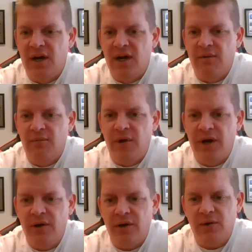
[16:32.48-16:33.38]
um,
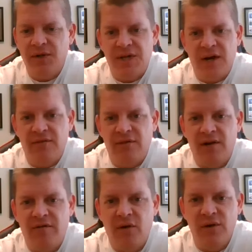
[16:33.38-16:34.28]
another question I've,
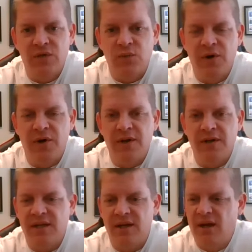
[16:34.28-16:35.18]
I've always wondered
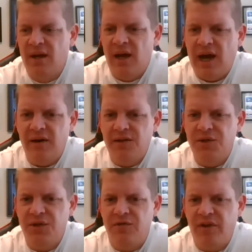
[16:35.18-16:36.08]
is how did
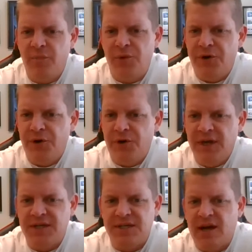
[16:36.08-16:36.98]
you develop your
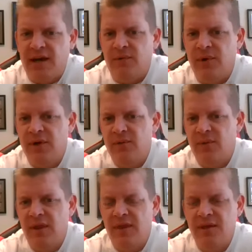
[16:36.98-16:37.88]
unique style? One,
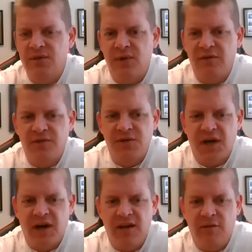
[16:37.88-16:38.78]
one of the things when I first
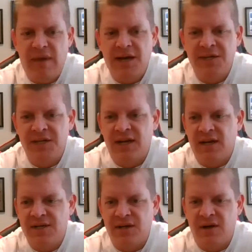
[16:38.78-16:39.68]
got into magic and
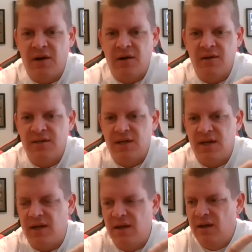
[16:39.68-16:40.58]
I saw cards
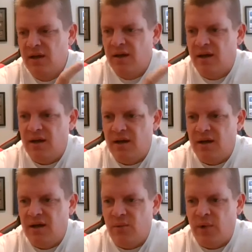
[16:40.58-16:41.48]
like
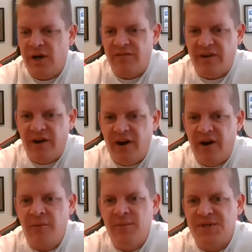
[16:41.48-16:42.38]
uh,
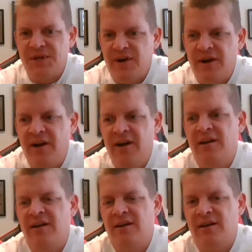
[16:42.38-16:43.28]
wildfire, Emissary,
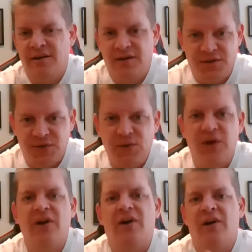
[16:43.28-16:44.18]
and
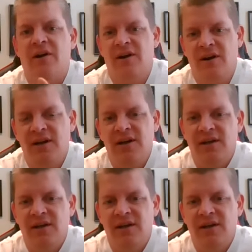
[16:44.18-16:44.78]
Sol'kanar, and